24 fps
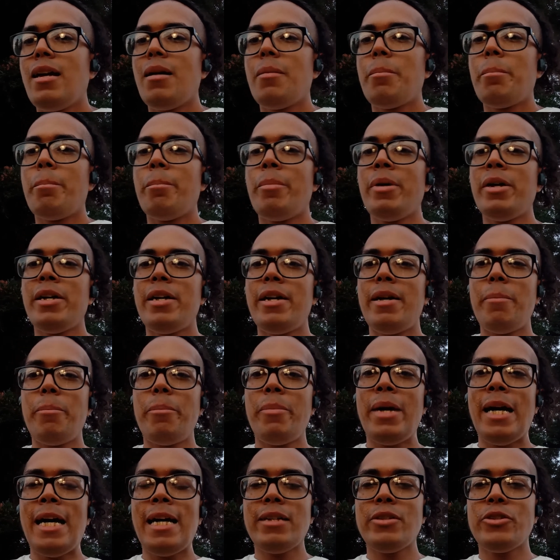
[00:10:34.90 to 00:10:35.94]
but
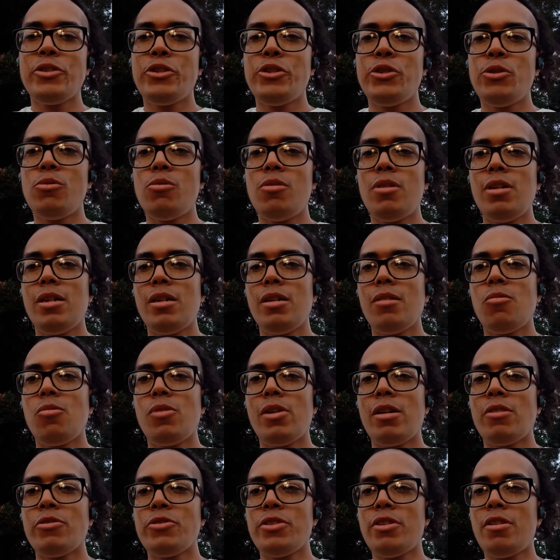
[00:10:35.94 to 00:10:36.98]
back to what
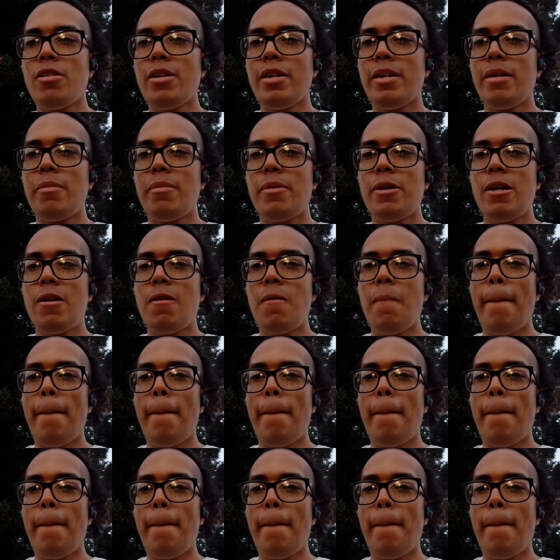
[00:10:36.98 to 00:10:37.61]
I was talking about.